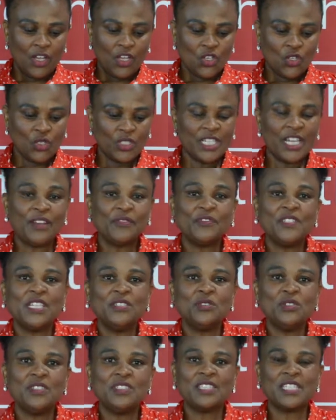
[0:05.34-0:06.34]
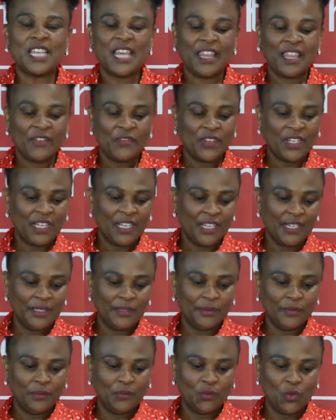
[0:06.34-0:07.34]
Good afternoon, South Africa.
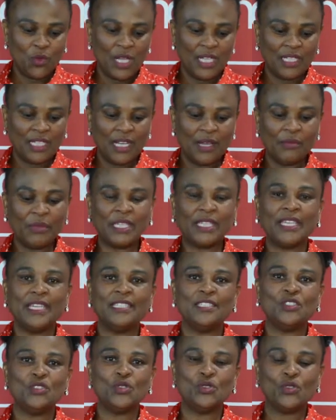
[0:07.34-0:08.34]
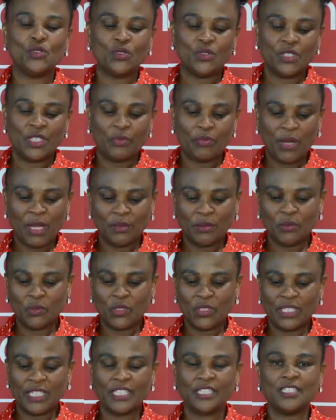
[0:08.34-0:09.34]
Welcome again to the Public
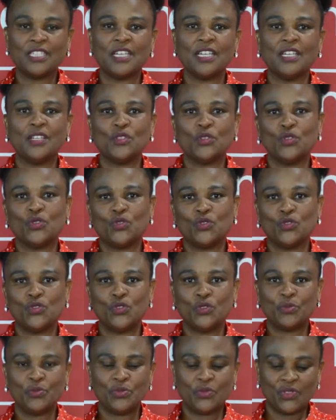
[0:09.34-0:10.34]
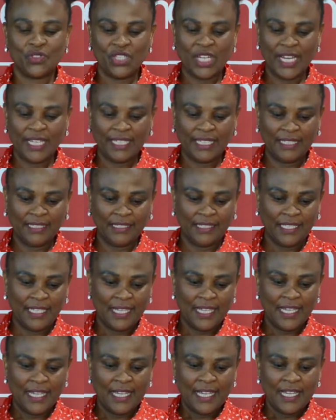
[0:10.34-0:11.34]
Protector YouTube channel.
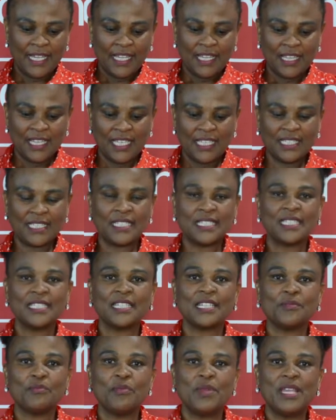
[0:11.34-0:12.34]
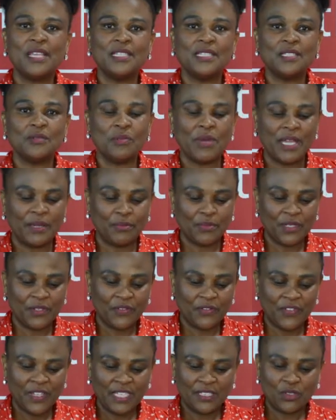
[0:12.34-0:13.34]
This remains my
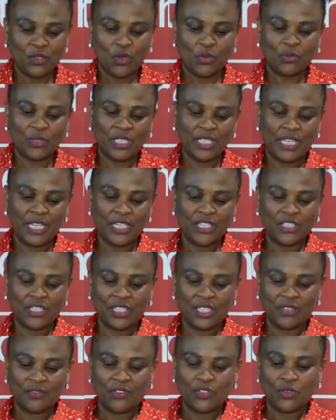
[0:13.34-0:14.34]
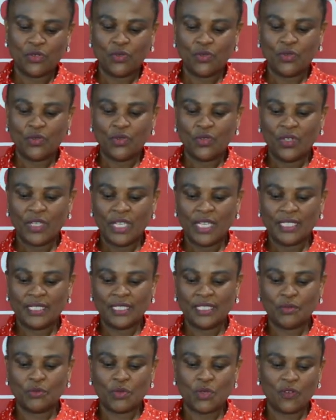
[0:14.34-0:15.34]
preferred communication avenue as
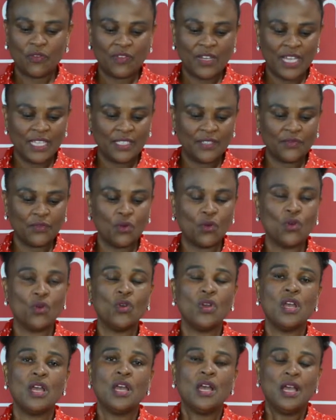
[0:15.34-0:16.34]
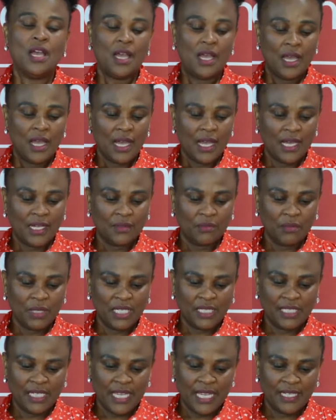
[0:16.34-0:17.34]
it provides for
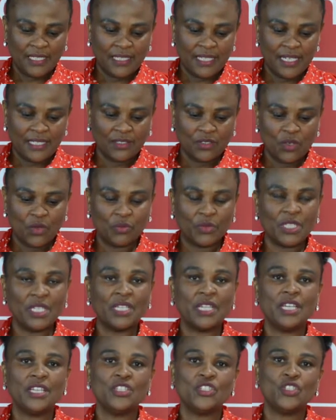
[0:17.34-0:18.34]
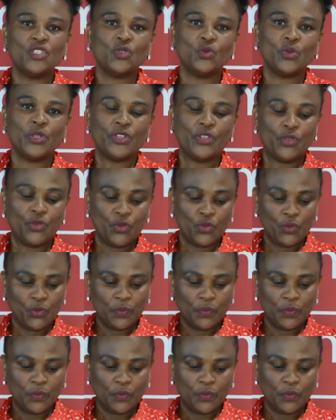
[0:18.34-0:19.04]
unmediated communication with you.